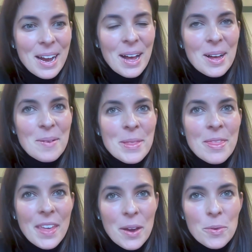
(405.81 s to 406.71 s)
But
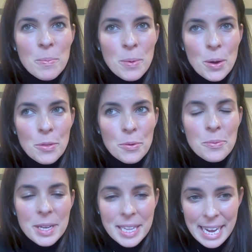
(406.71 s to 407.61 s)
they were both
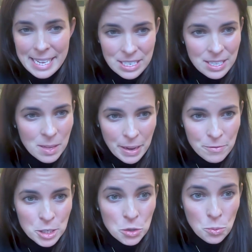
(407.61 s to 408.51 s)
really into the
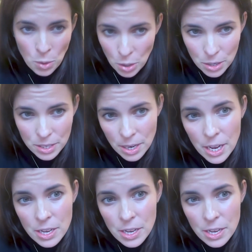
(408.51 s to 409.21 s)
beverage world.